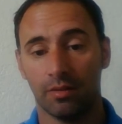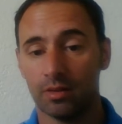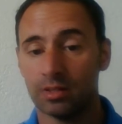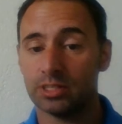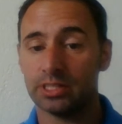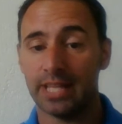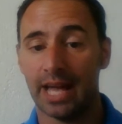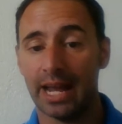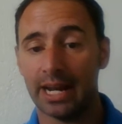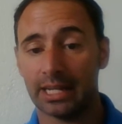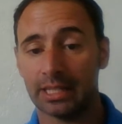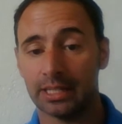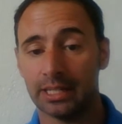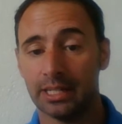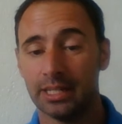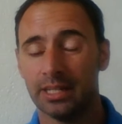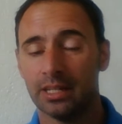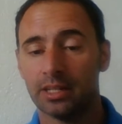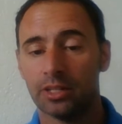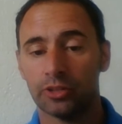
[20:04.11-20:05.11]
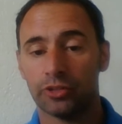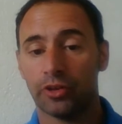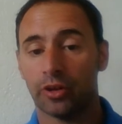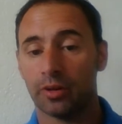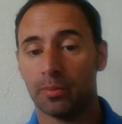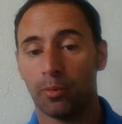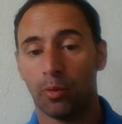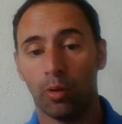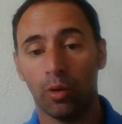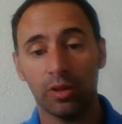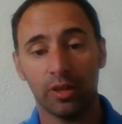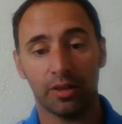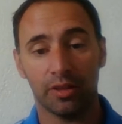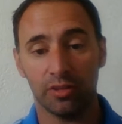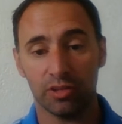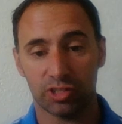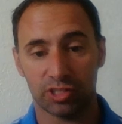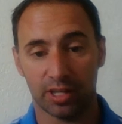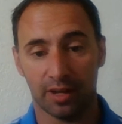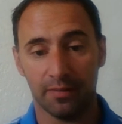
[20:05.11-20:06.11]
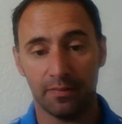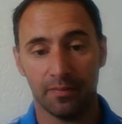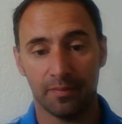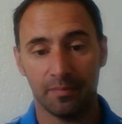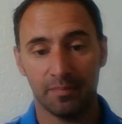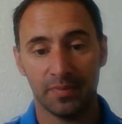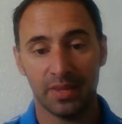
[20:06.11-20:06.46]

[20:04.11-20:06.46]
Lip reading: statically, trigger all the other stuff.